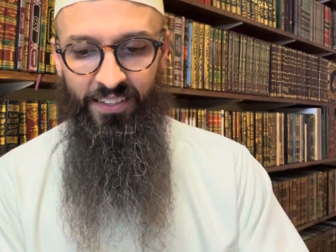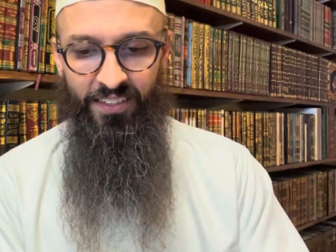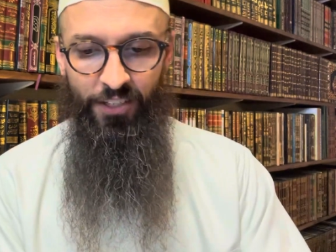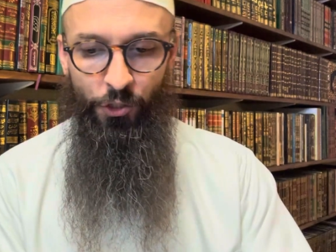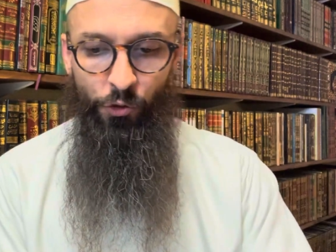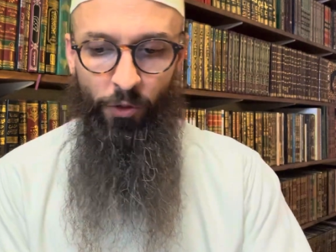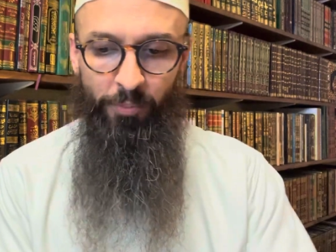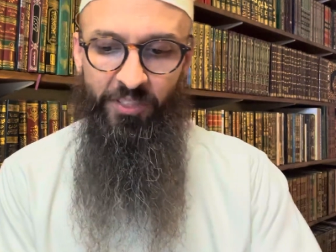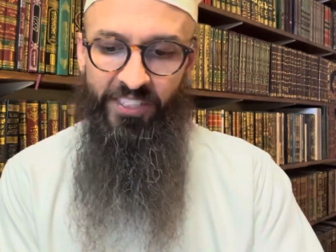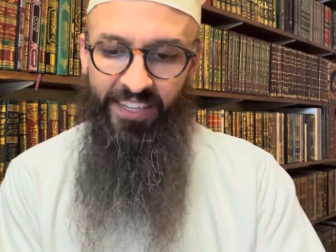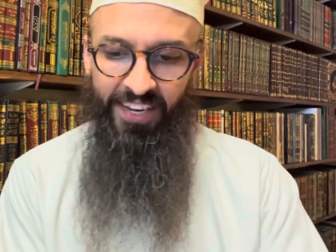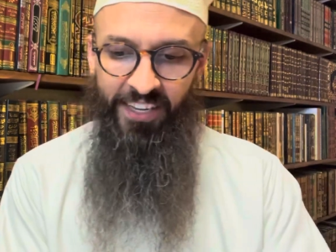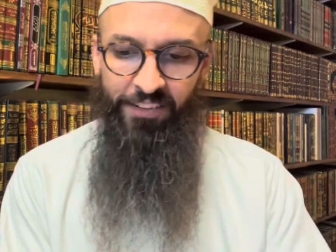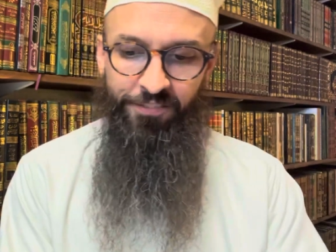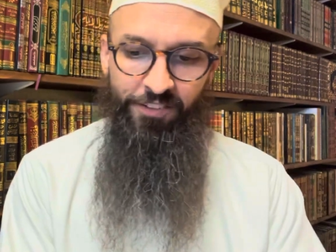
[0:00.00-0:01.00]
who
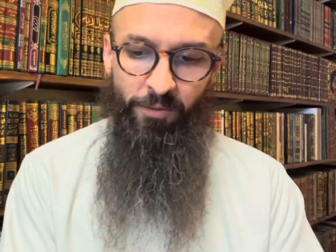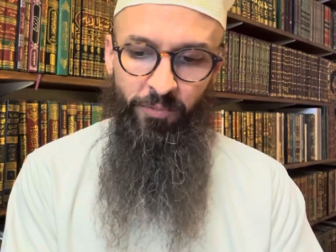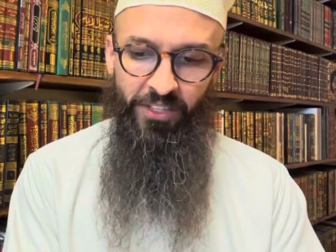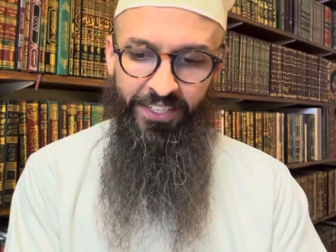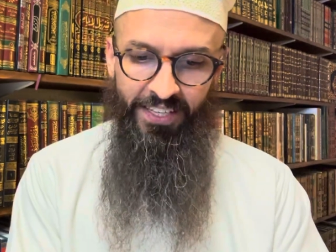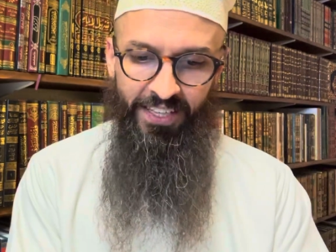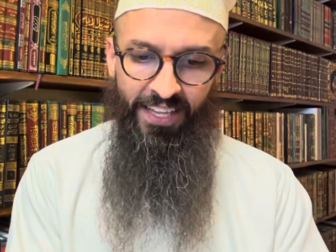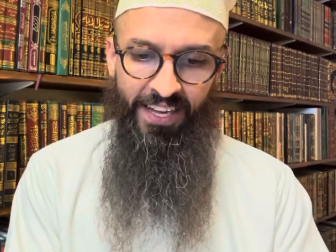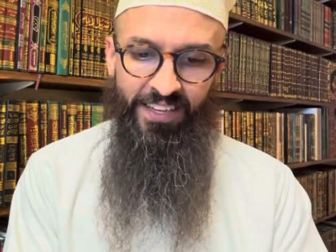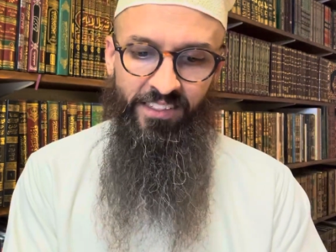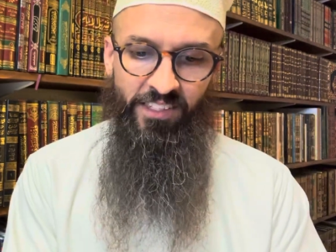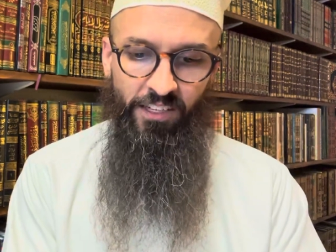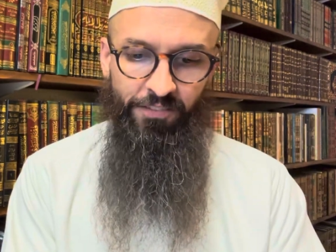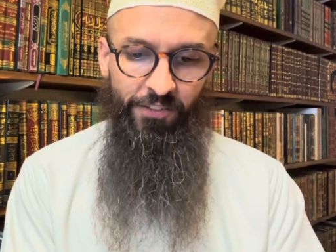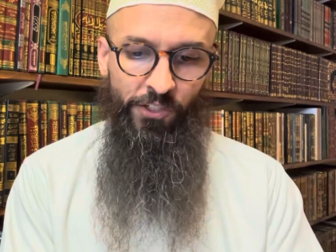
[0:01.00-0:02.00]
abstained from the
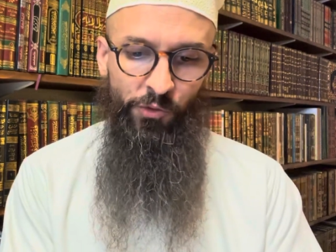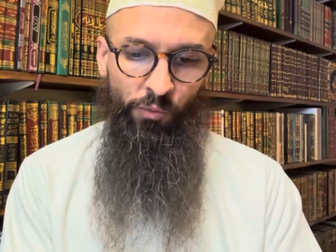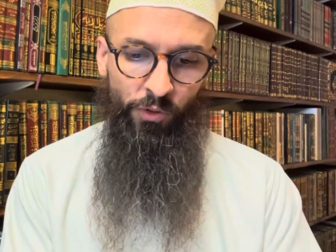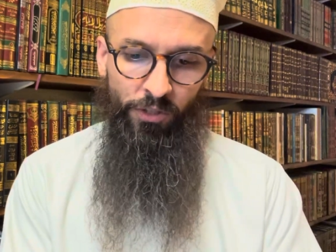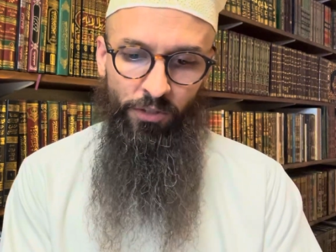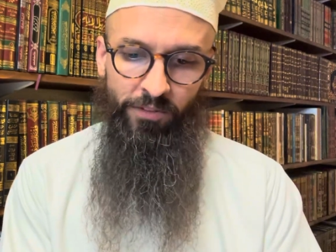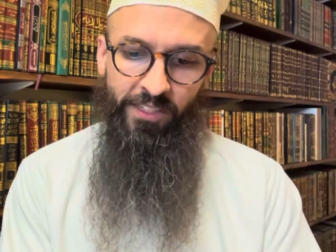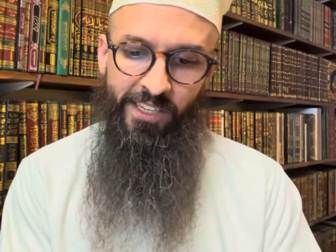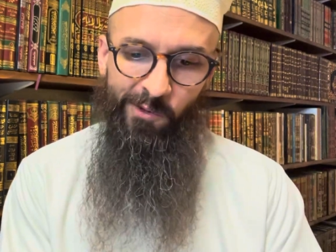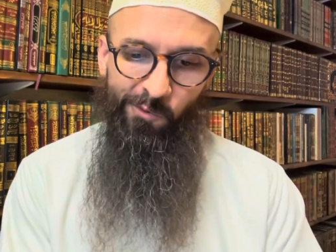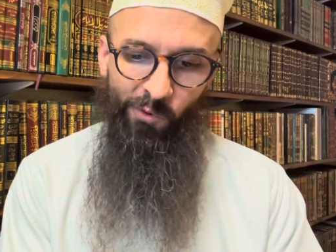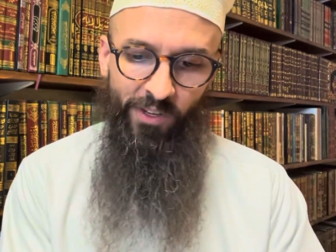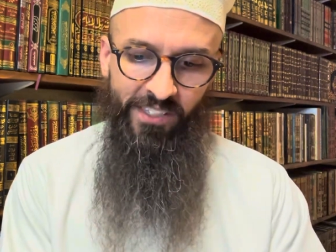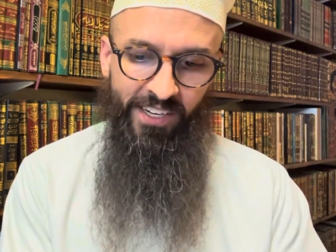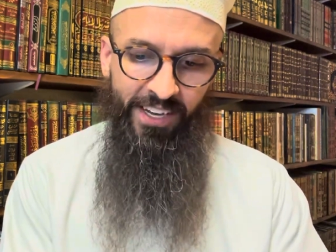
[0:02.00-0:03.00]
delights of this world. He
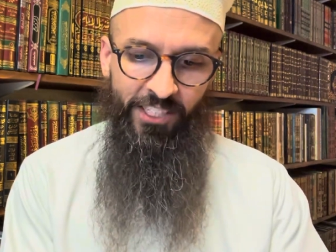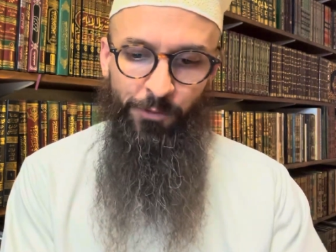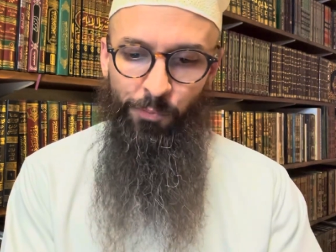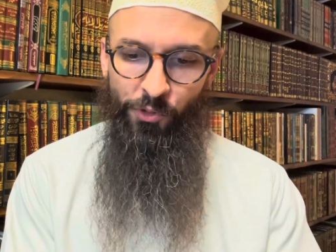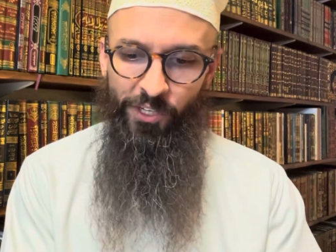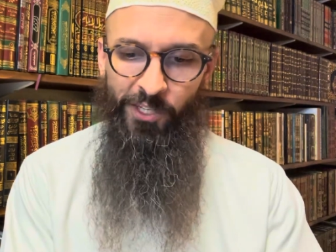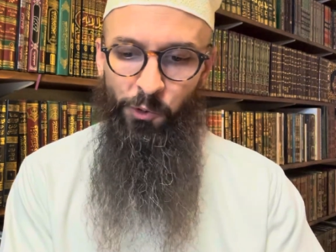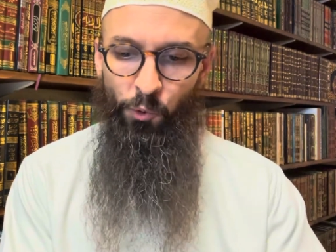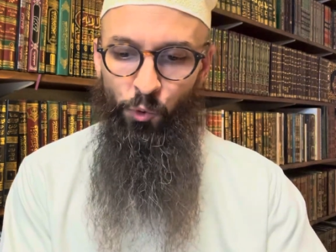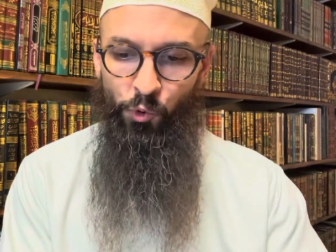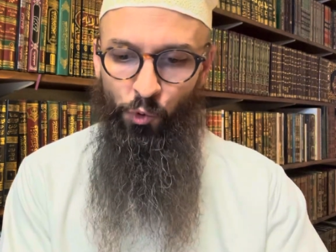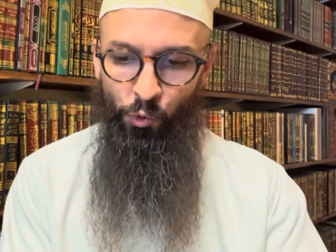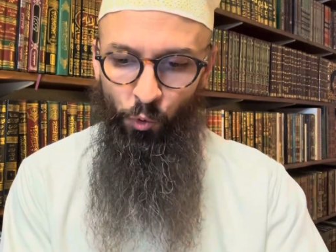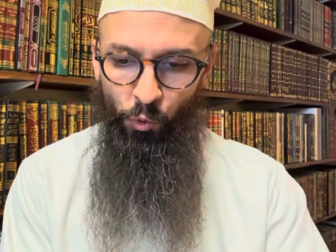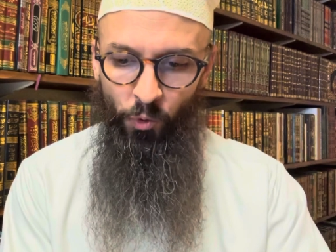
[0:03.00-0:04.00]
was an expert in
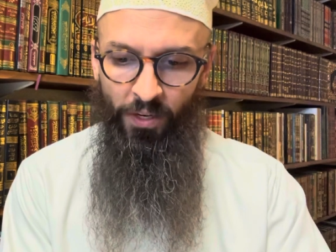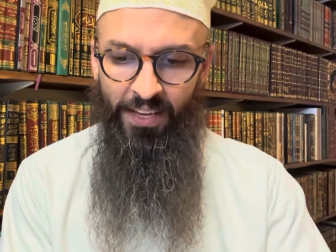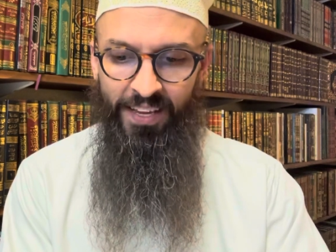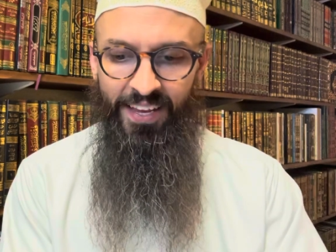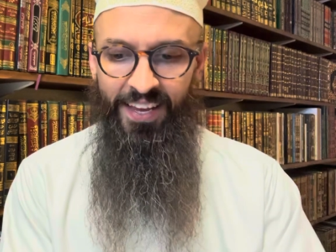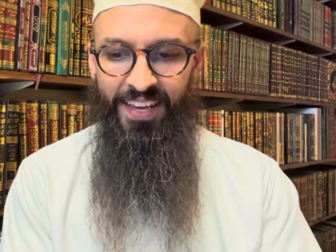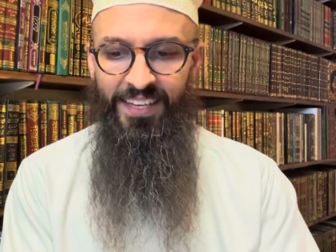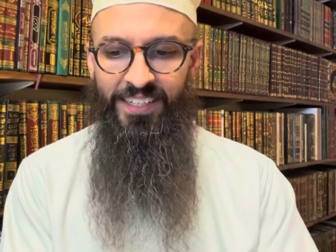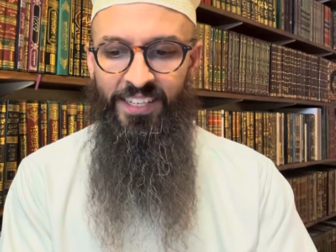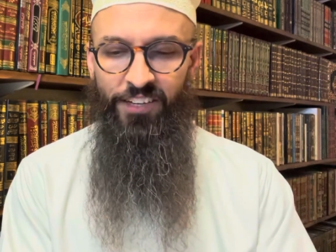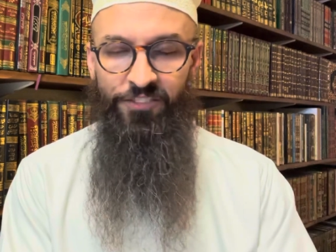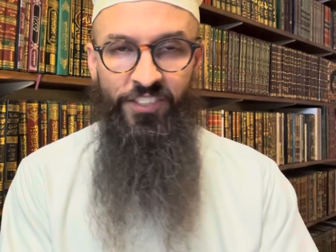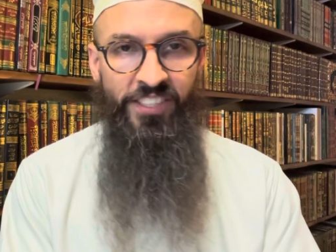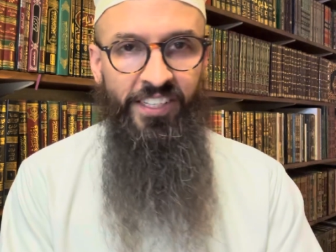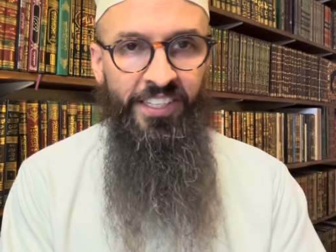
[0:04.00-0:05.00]
usul and
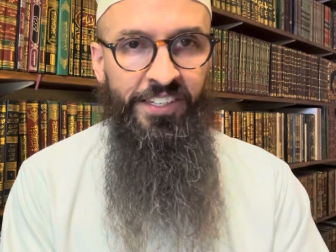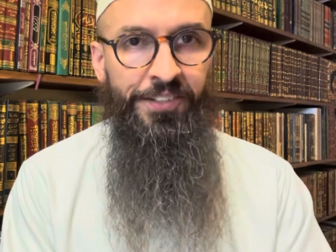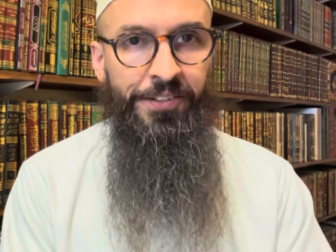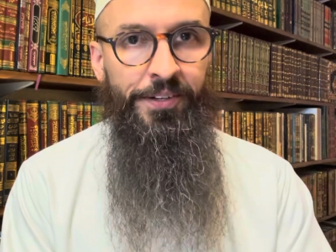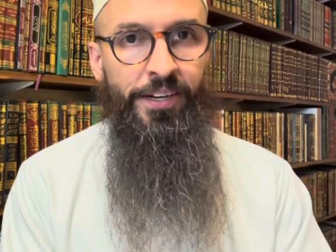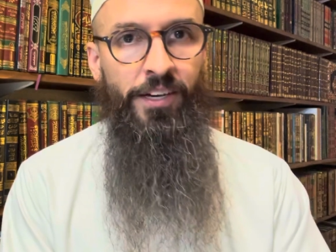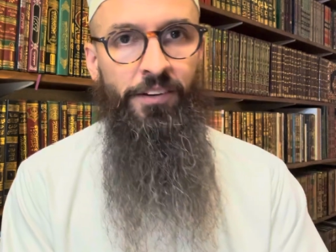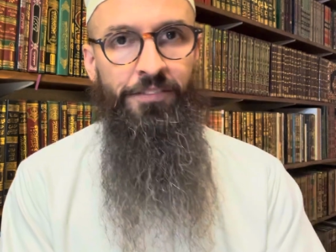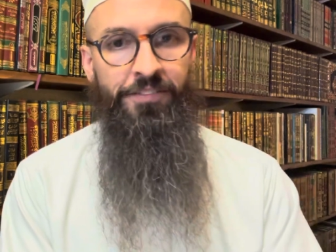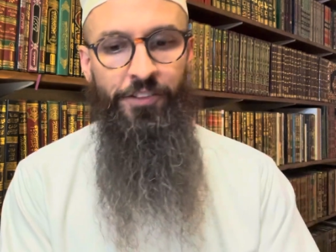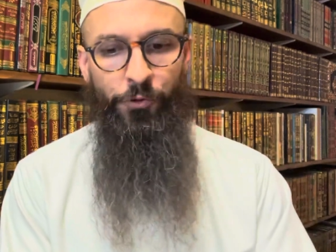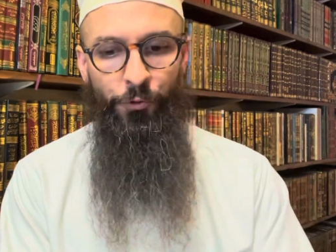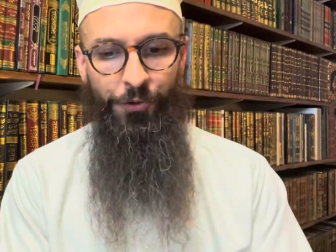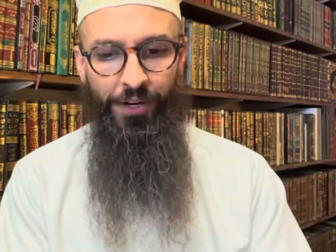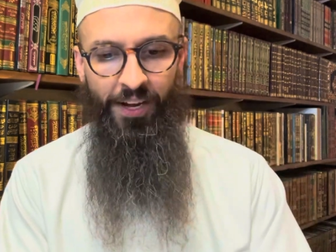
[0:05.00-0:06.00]
tafsir of the
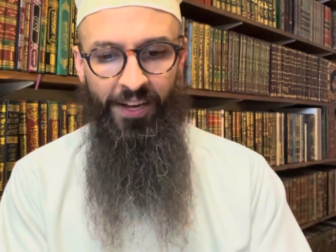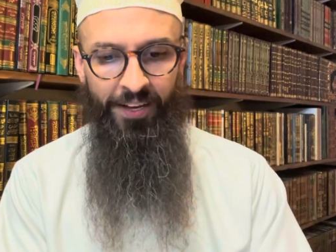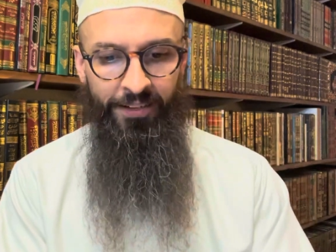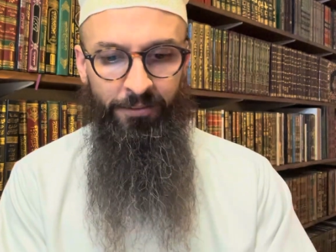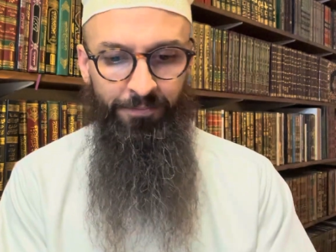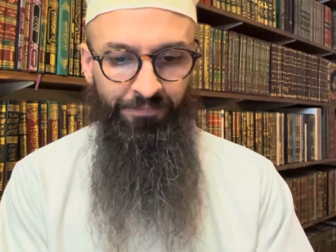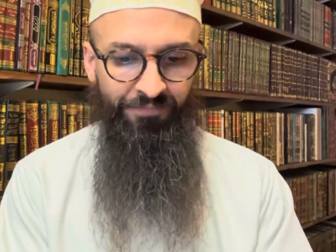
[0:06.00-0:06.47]
Quran.